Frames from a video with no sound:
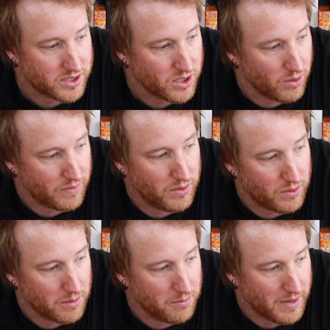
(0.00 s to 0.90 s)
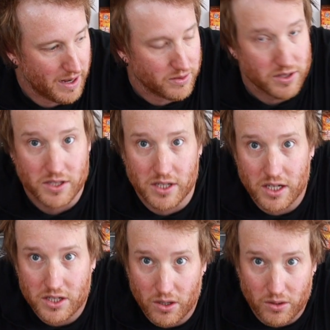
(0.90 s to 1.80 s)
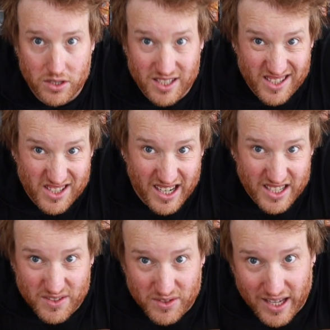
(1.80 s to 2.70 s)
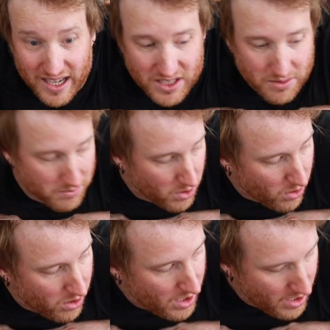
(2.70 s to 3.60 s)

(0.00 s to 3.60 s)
so if you come down to the search tokens, there's a chance of you getting some more.